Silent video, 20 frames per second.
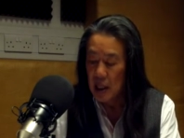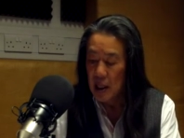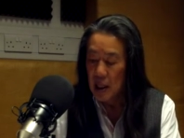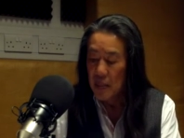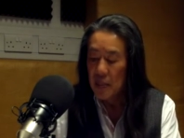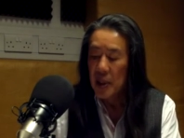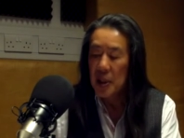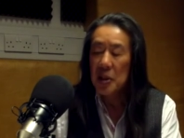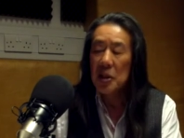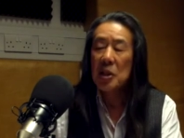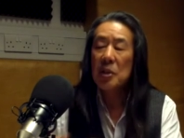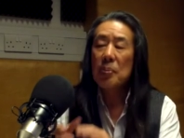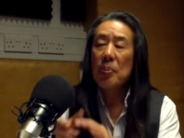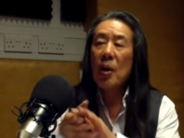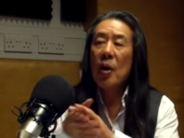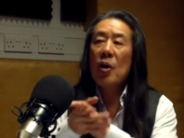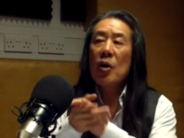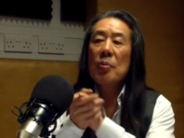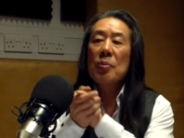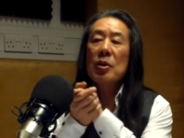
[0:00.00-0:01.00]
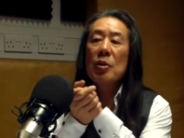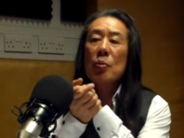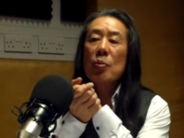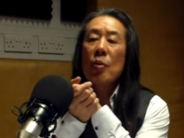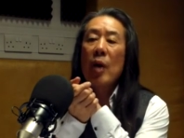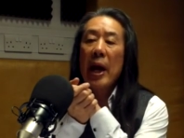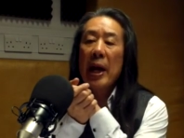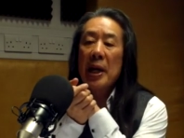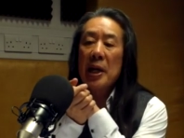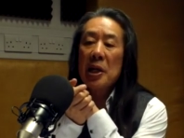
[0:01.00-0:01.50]
But his poems
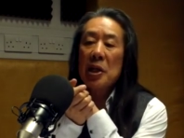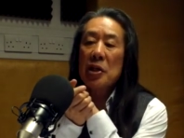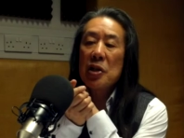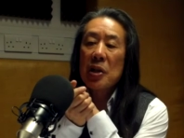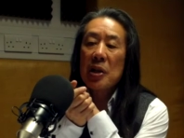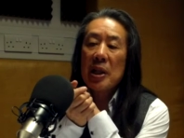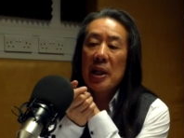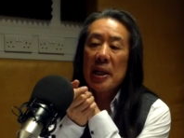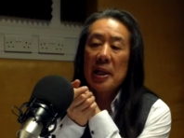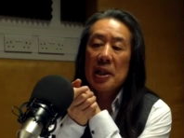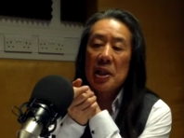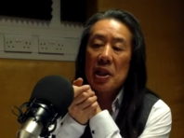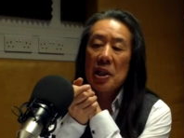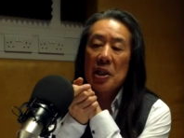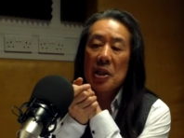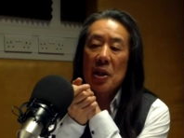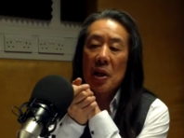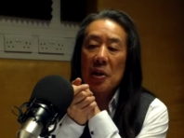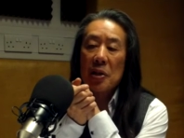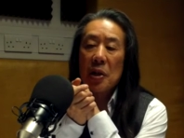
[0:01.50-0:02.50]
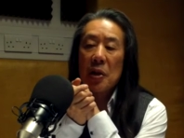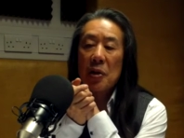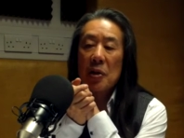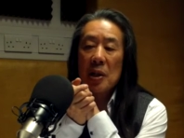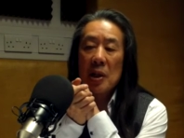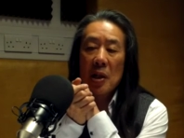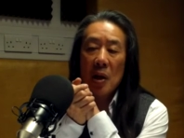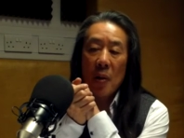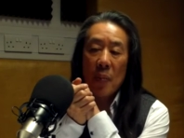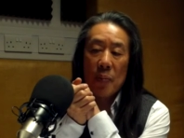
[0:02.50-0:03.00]
rage against not only
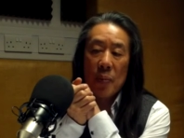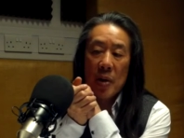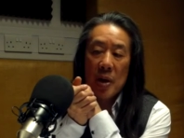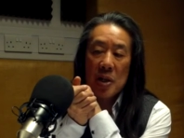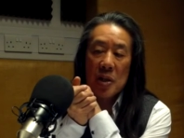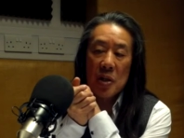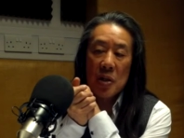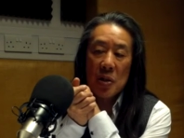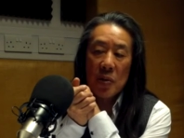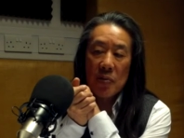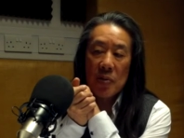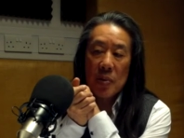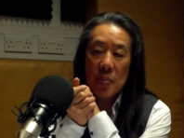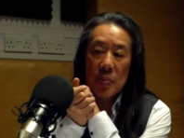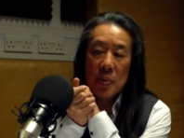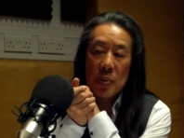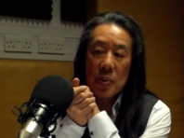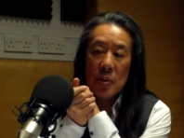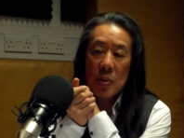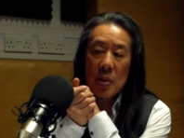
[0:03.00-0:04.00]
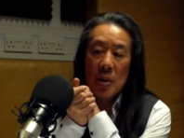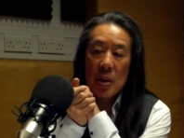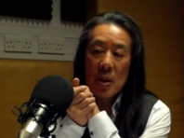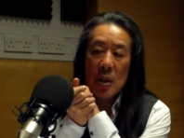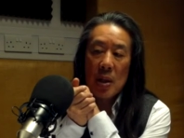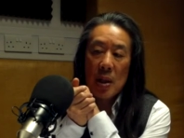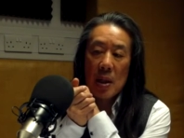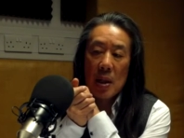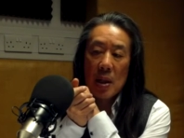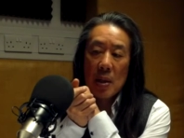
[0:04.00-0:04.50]
oppression of the poor,
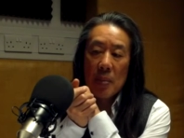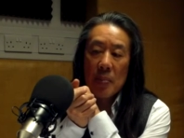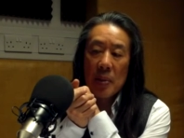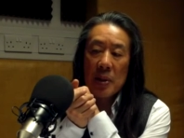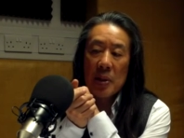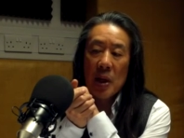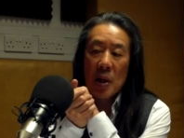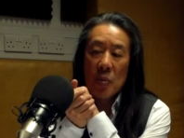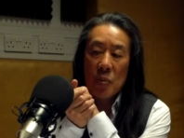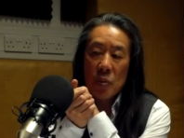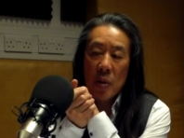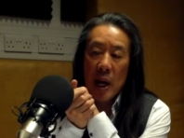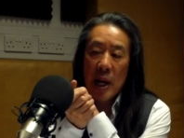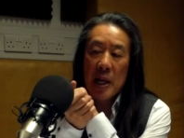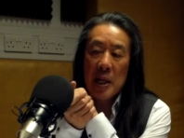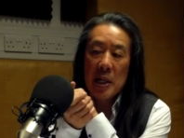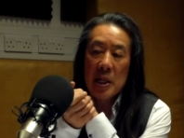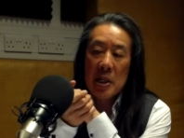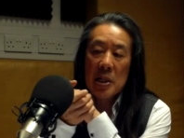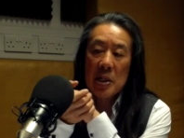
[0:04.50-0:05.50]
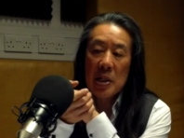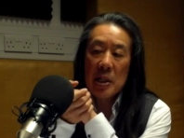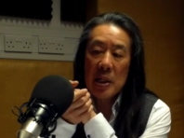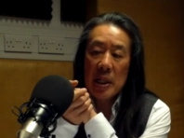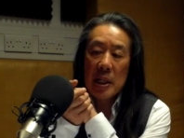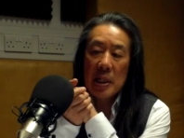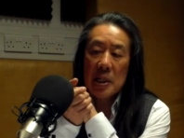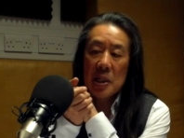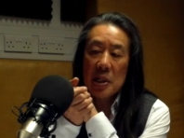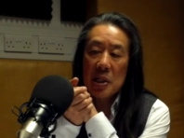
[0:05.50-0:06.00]
but they rage
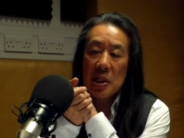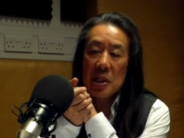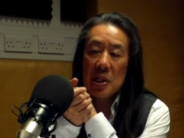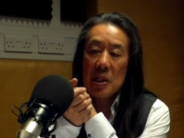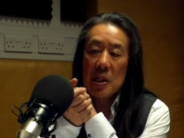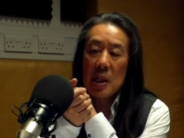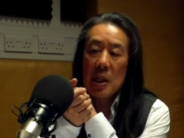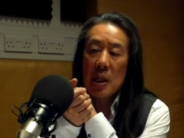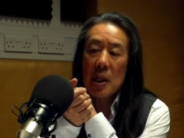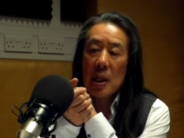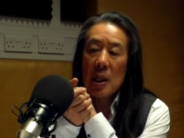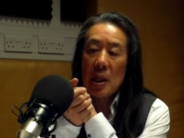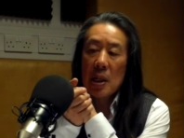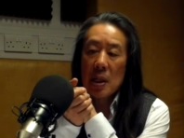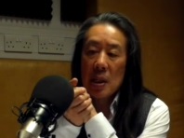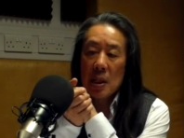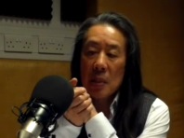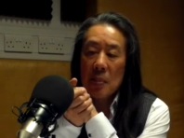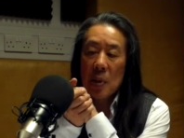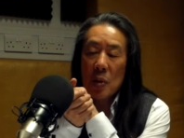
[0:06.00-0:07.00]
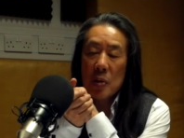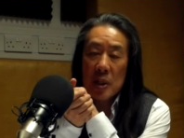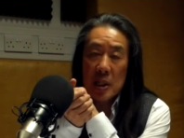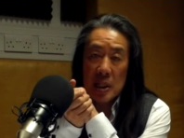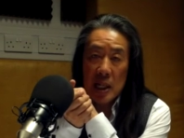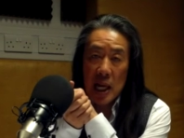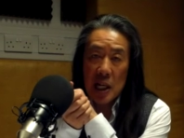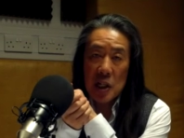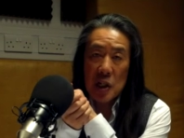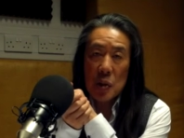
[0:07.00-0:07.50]
against the
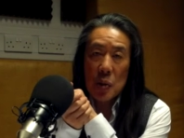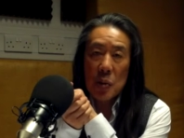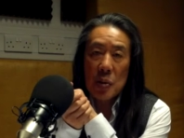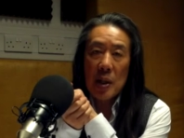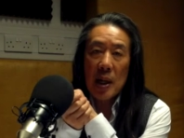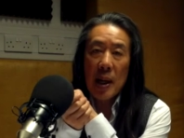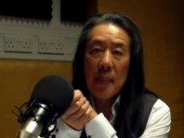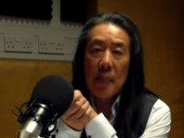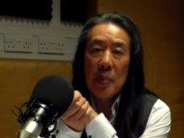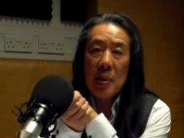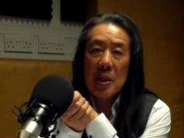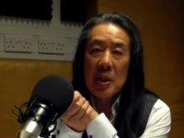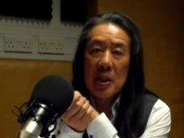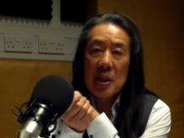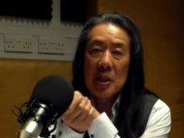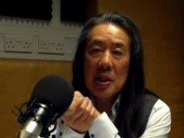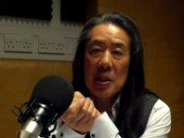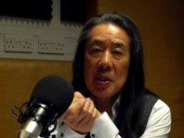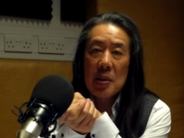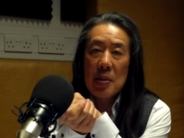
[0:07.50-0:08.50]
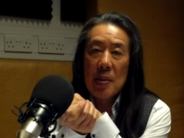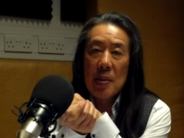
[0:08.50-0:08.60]
multinational companies,